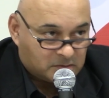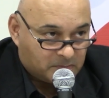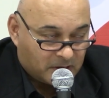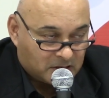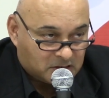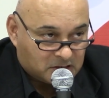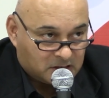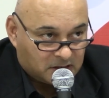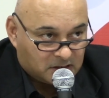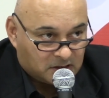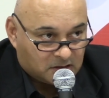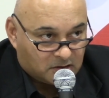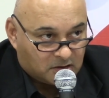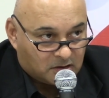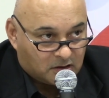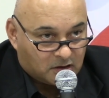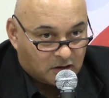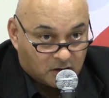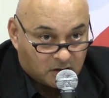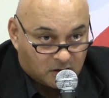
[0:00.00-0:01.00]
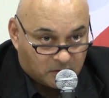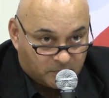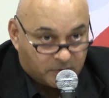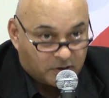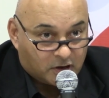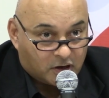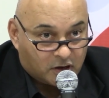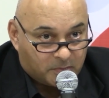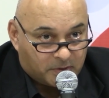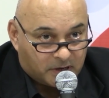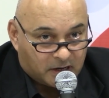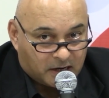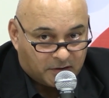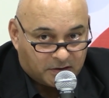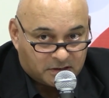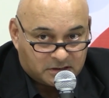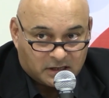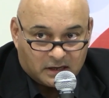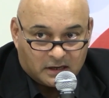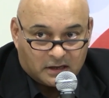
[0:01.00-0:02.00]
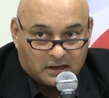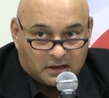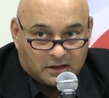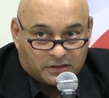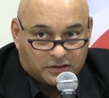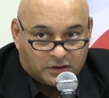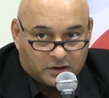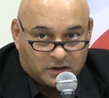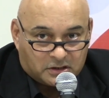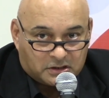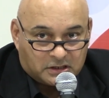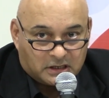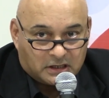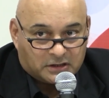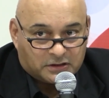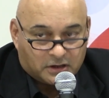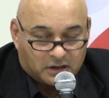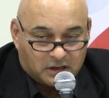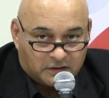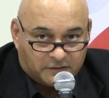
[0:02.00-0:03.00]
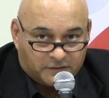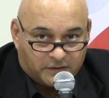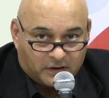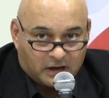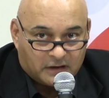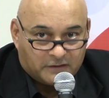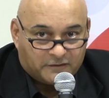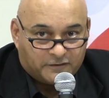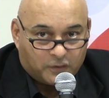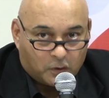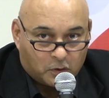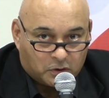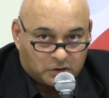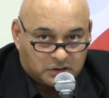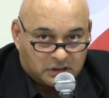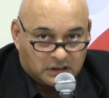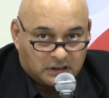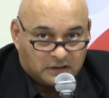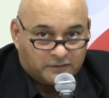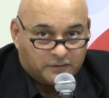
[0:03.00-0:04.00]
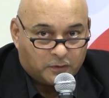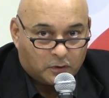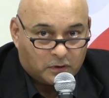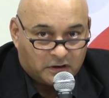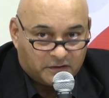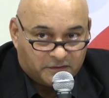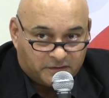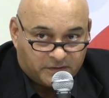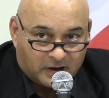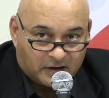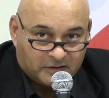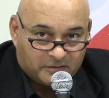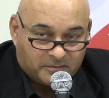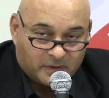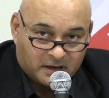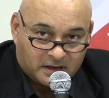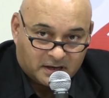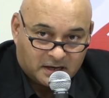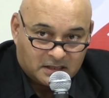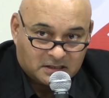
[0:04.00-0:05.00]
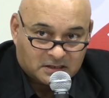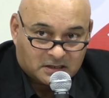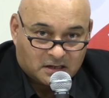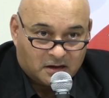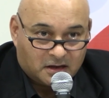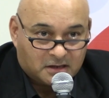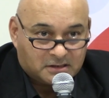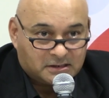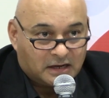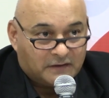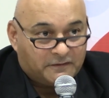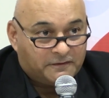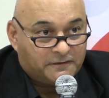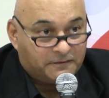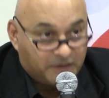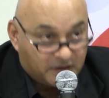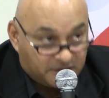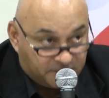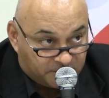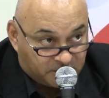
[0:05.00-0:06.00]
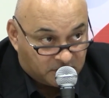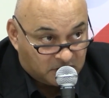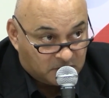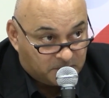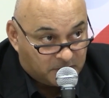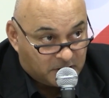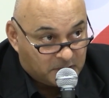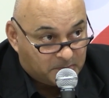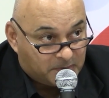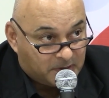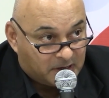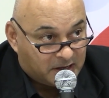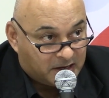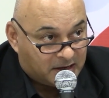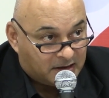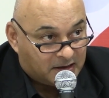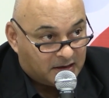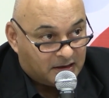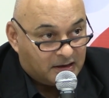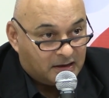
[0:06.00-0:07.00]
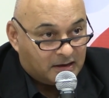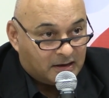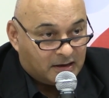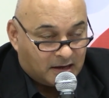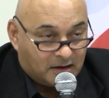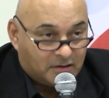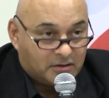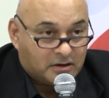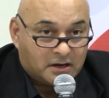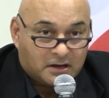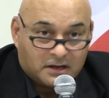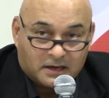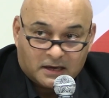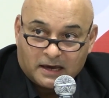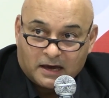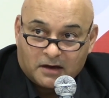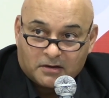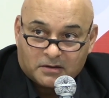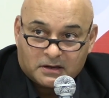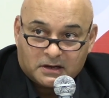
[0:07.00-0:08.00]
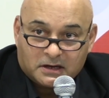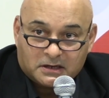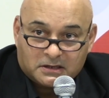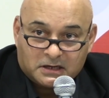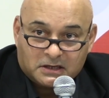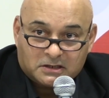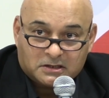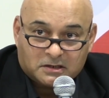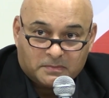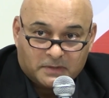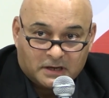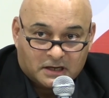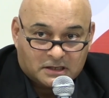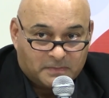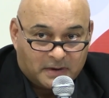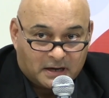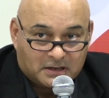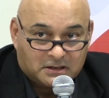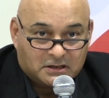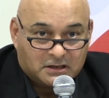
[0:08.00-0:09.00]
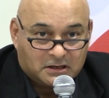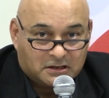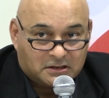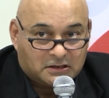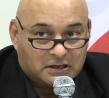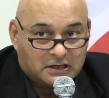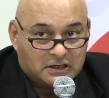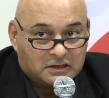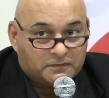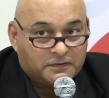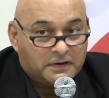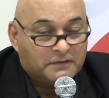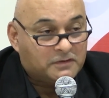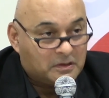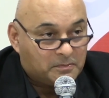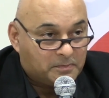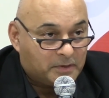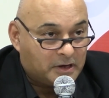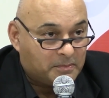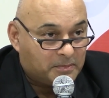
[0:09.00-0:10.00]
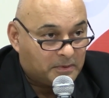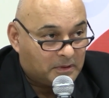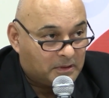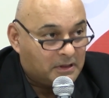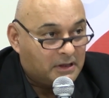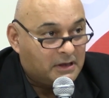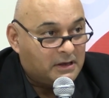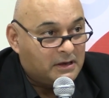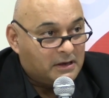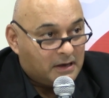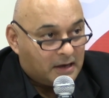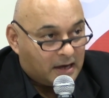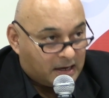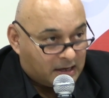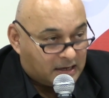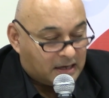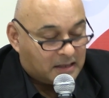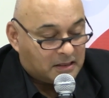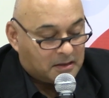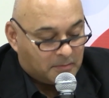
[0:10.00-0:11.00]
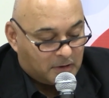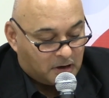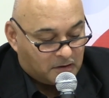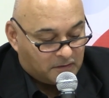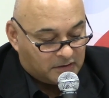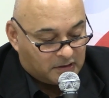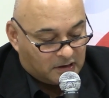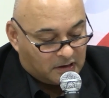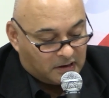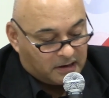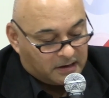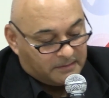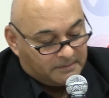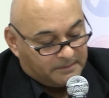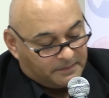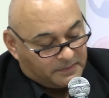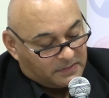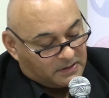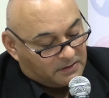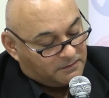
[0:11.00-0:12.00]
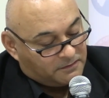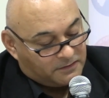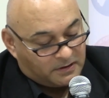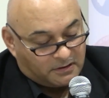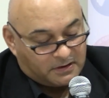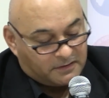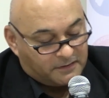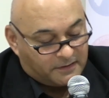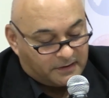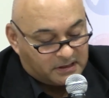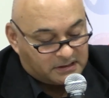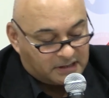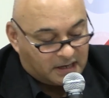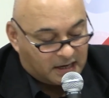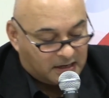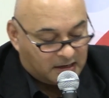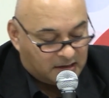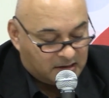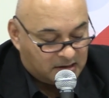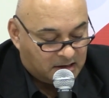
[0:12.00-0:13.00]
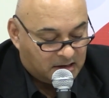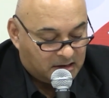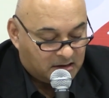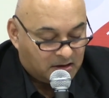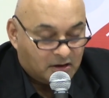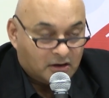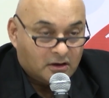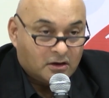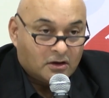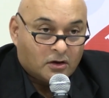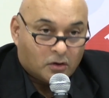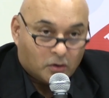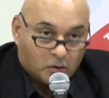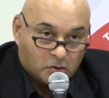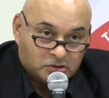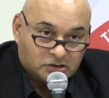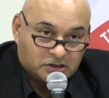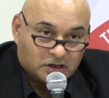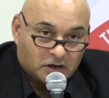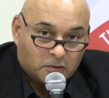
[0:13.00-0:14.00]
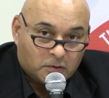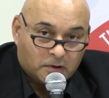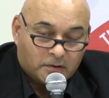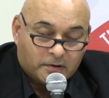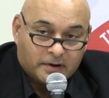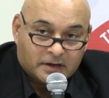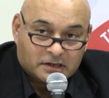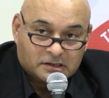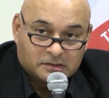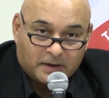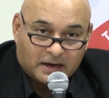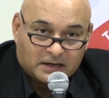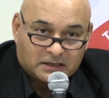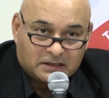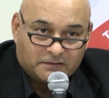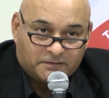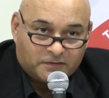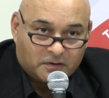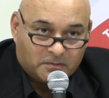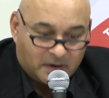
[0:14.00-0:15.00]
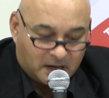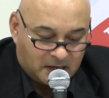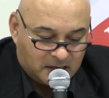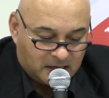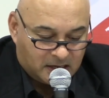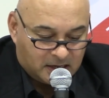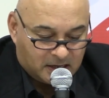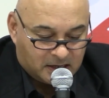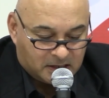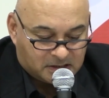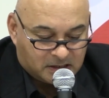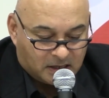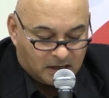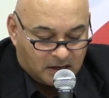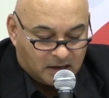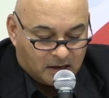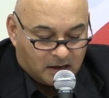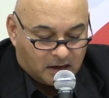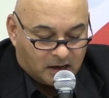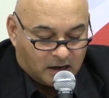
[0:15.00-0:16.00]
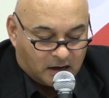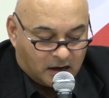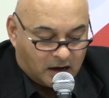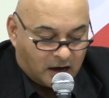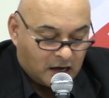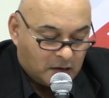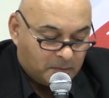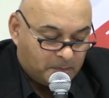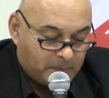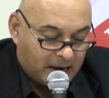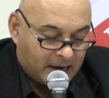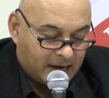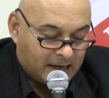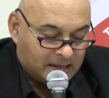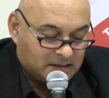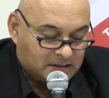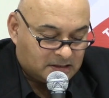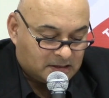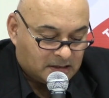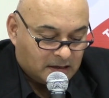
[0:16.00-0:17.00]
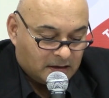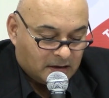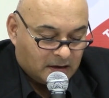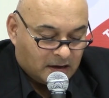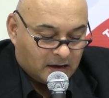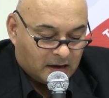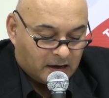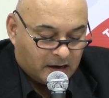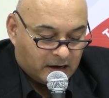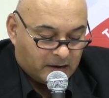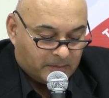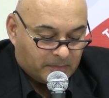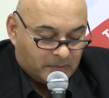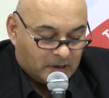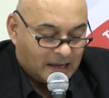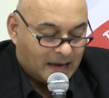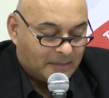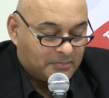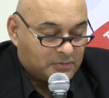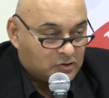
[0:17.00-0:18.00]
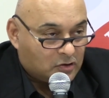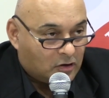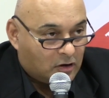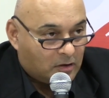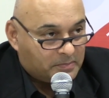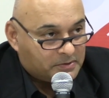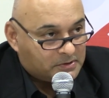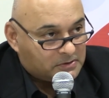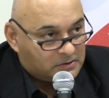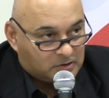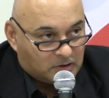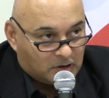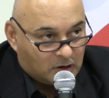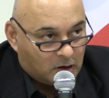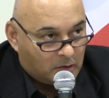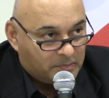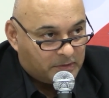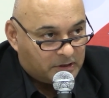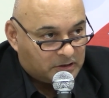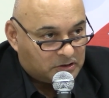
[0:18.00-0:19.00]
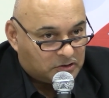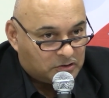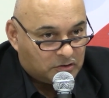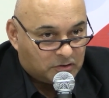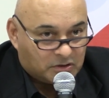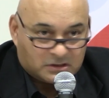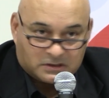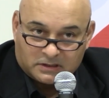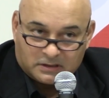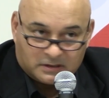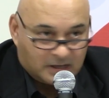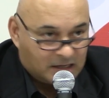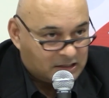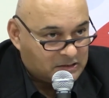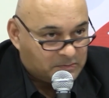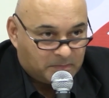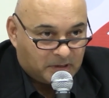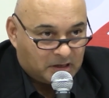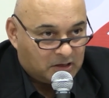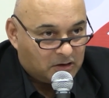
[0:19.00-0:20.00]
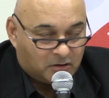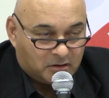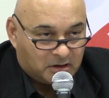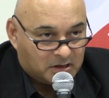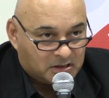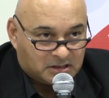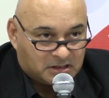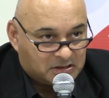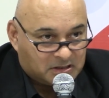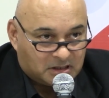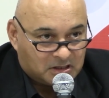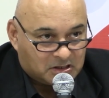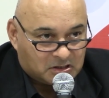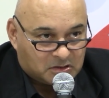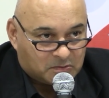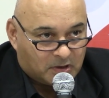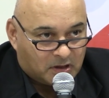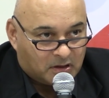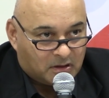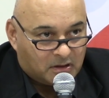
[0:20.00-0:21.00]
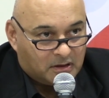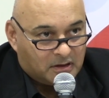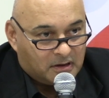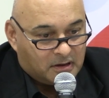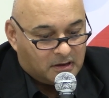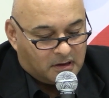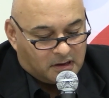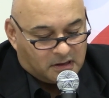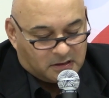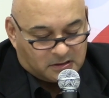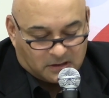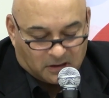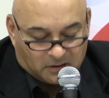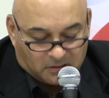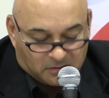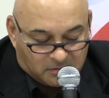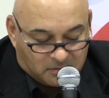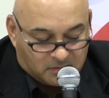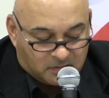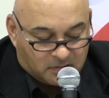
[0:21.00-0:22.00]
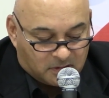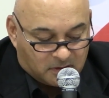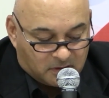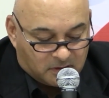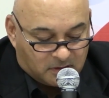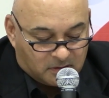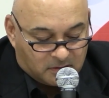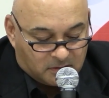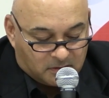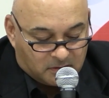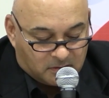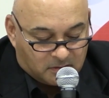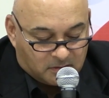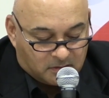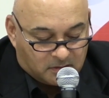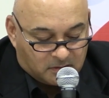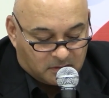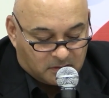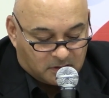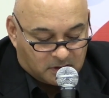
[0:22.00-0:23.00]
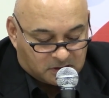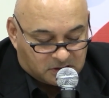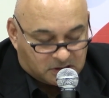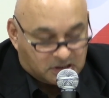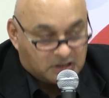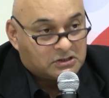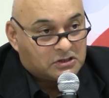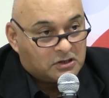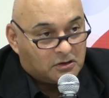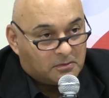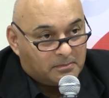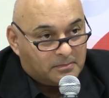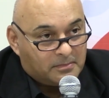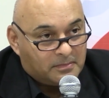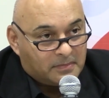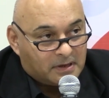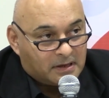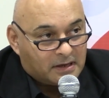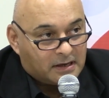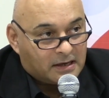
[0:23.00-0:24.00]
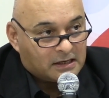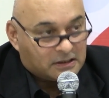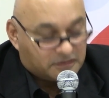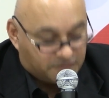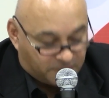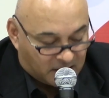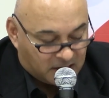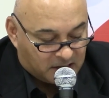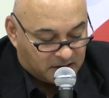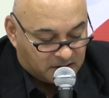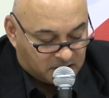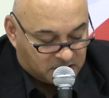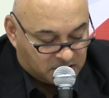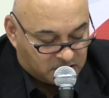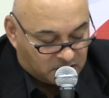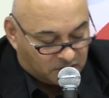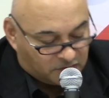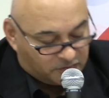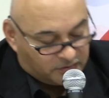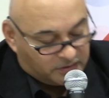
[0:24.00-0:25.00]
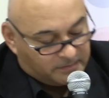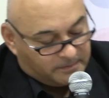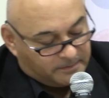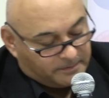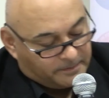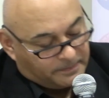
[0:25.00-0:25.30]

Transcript: especially in the urban areas, 30, 35, 40, 45, my kids' class had 50 people in it. How can a teacher be expected to teach 50 people and get them over the line? Very, very sad indeed. Also, we were expecting for many years iPads, laptops to help the students. That's been non-existent as well. So the system is failing the children.